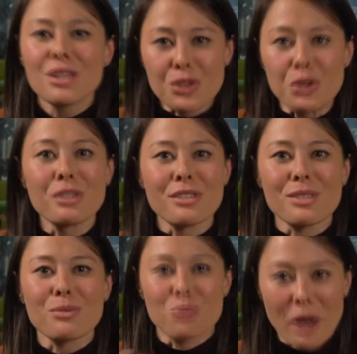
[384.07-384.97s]

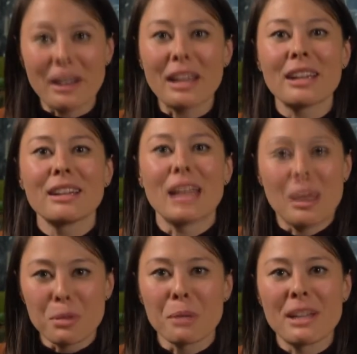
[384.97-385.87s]
students running,
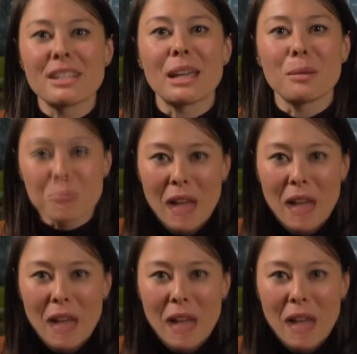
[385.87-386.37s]
implementing,